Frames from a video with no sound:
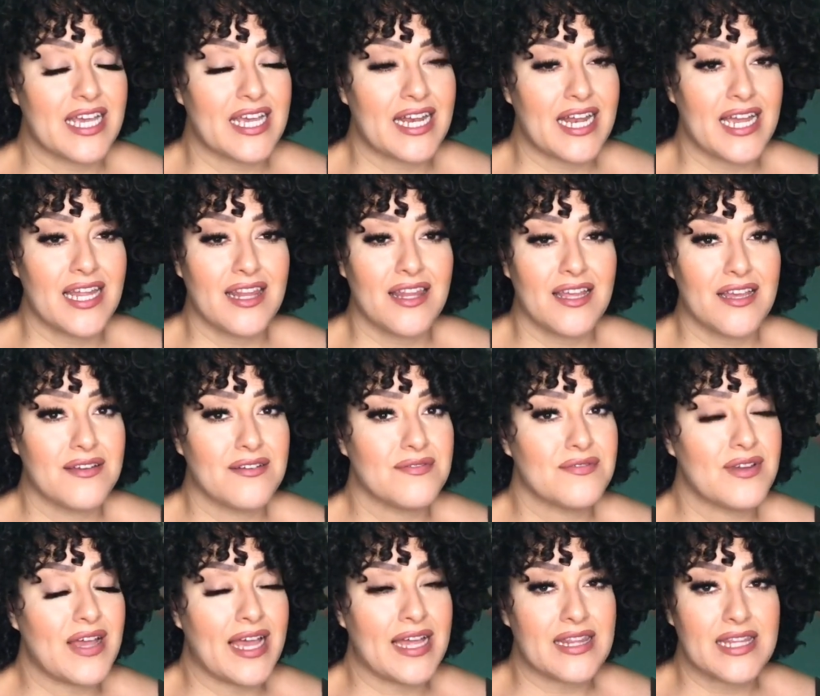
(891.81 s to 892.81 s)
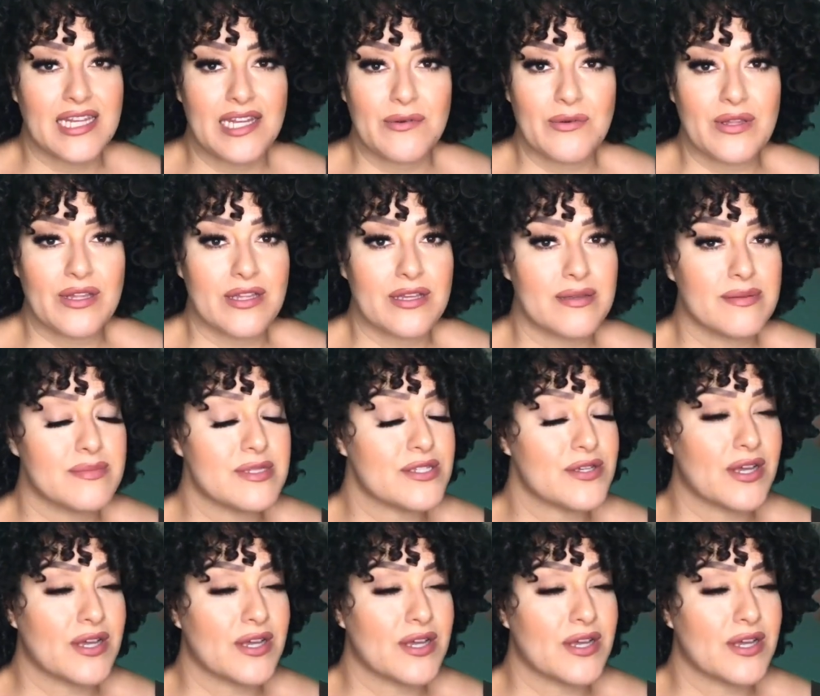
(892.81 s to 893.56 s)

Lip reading: And I love Anthony Williams.